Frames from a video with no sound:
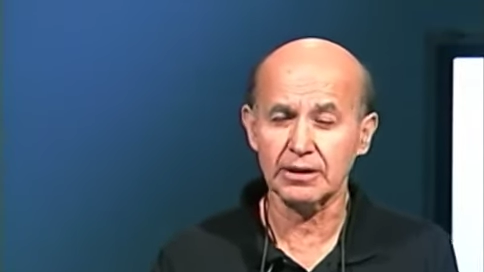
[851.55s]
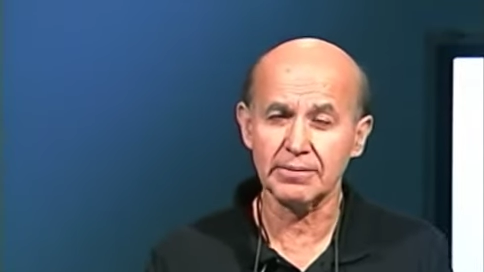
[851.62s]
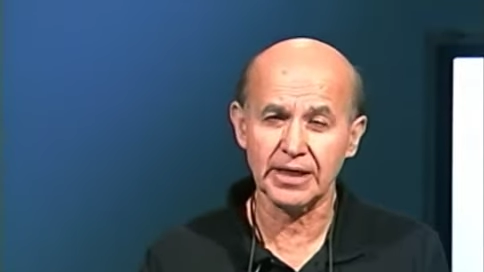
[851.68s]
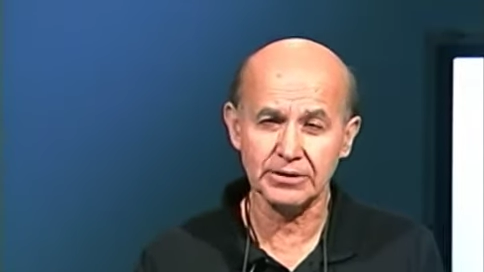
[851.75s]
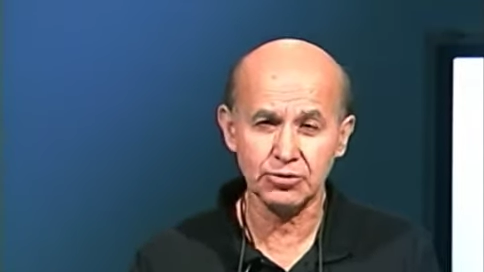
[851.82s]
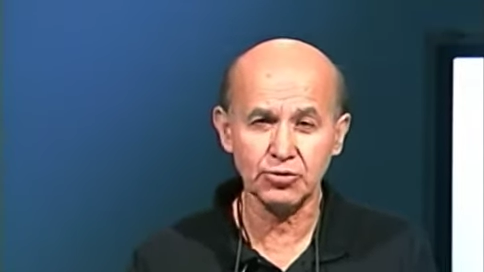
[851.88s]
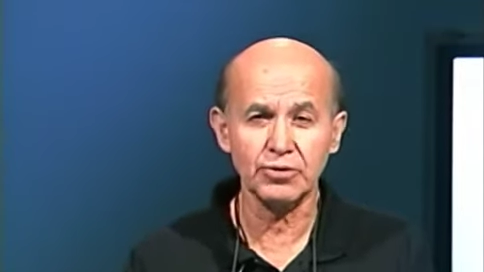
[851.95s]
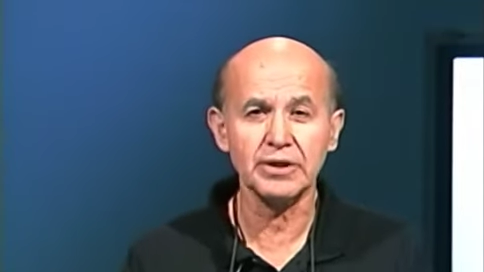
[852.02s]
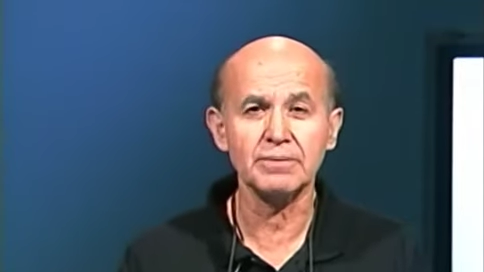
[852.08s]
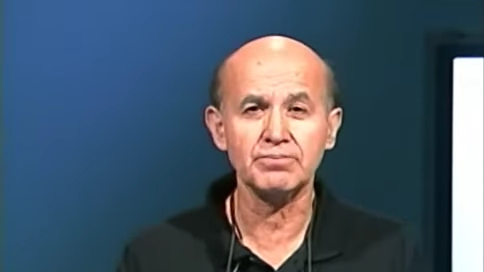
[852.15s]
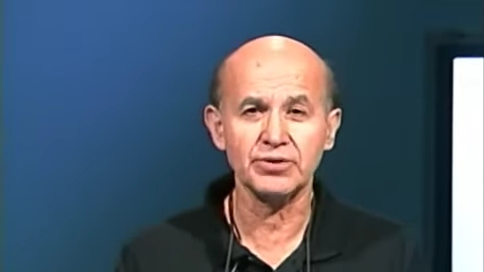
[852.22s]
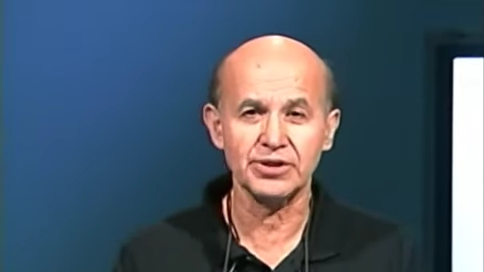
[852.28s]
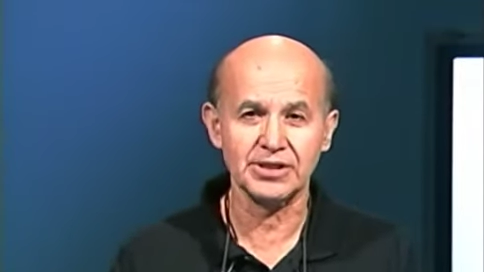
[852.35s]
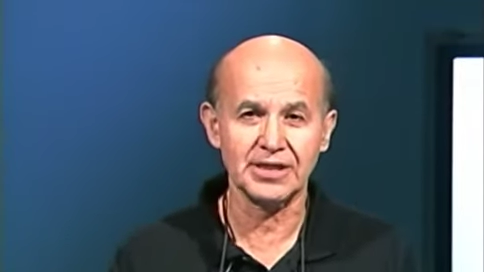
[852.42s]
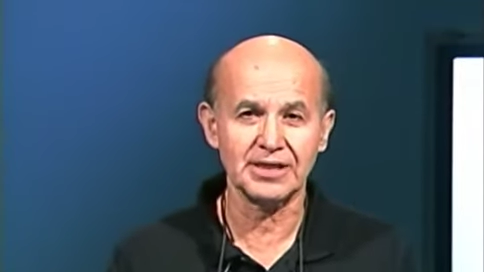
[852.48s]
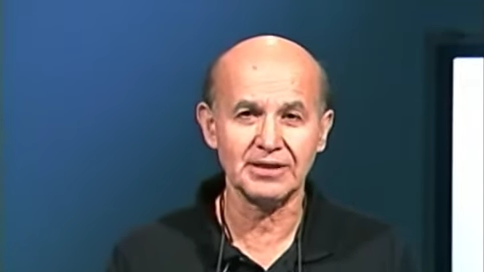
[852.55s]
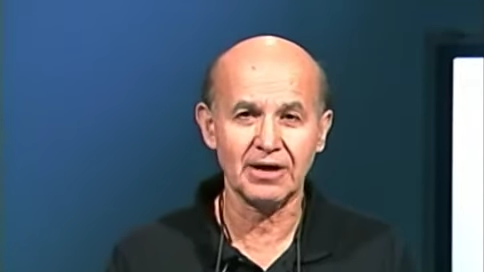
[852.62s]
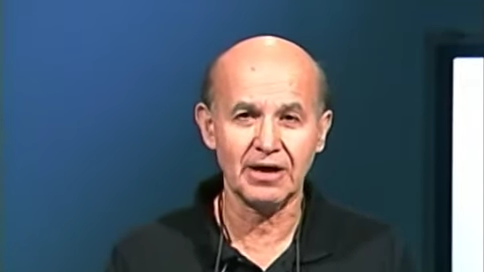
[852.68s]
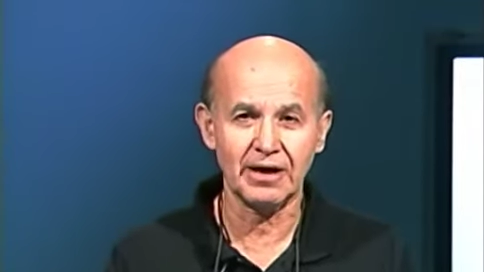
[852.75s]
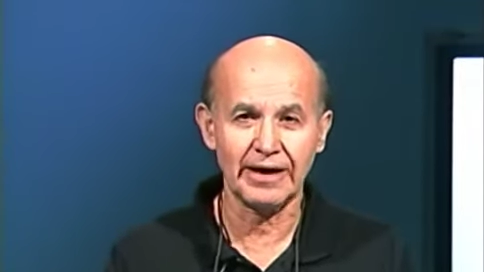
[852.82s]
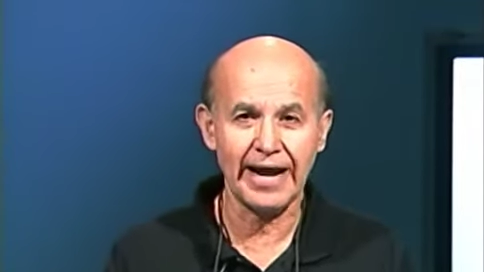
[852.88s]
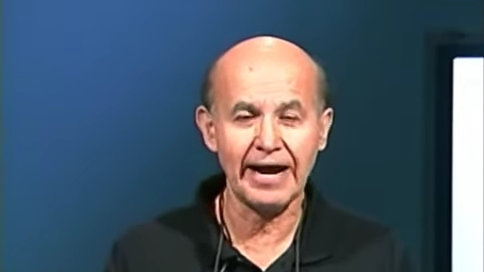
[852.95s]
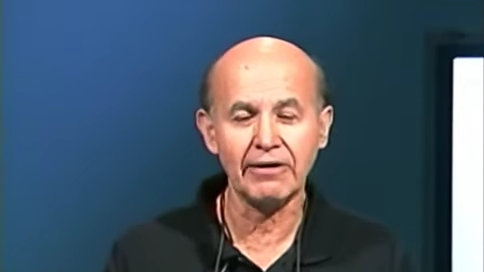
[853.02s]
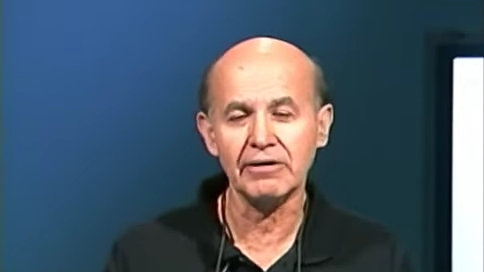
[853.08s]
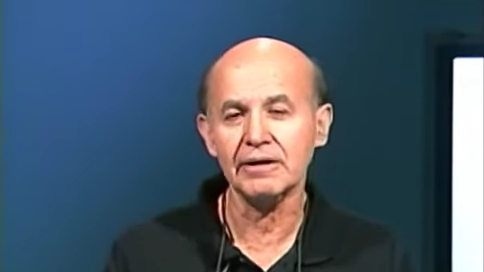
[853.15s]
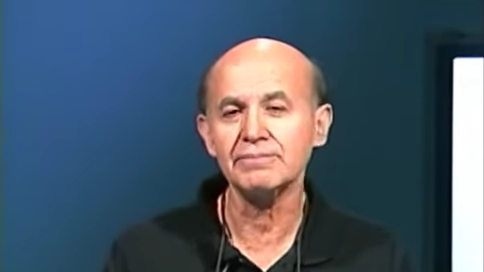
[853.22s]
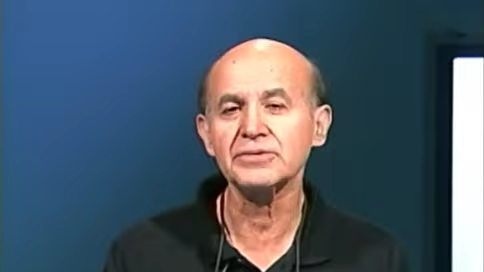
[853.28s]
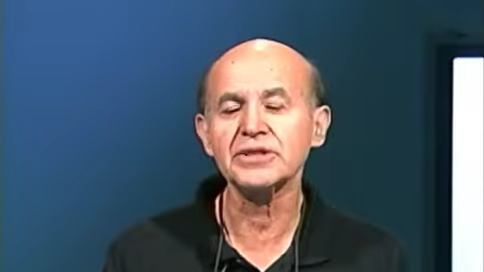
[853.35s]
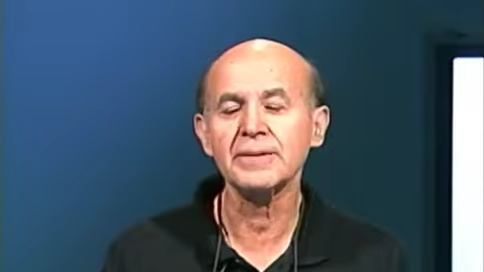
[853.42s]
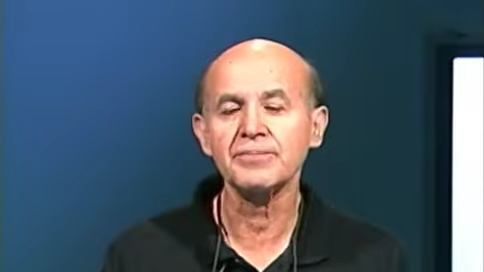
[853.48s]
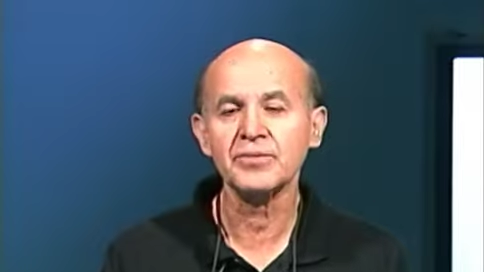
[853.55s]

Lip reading: About 20% are Arabs.